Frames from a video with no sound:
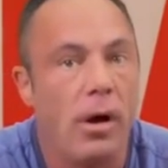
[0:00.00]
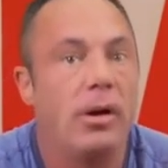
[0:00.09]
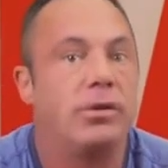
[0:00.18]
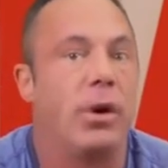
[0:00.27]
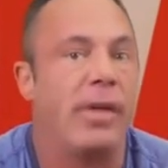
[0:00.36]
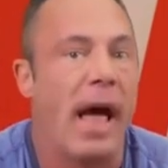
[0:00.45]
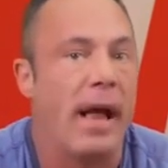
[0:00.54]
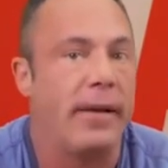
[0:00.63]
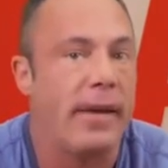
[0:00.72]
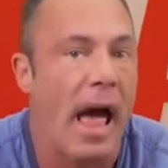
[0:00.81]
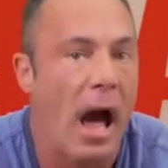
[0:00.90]
So
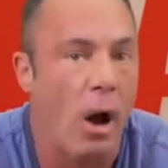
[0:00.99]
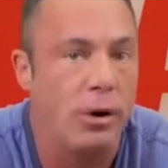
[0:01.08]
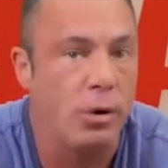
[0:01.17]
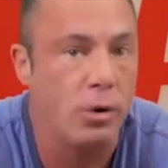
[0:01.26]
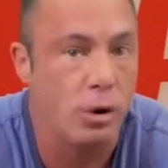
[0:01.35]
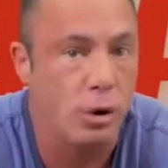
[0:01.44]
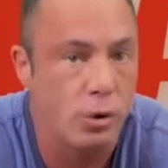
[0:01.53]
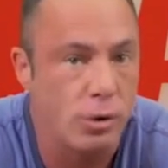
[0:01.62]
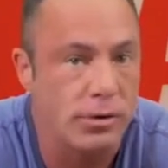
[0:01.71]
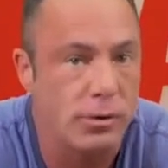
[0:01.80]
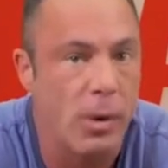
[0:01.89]
that's how you
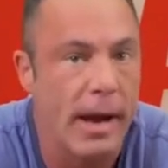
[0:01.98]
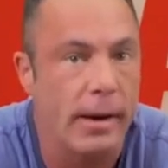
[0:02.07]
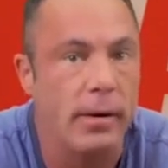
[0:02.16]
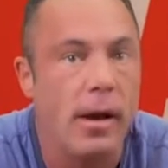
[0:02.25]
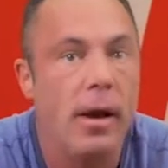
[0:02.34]
lose weight.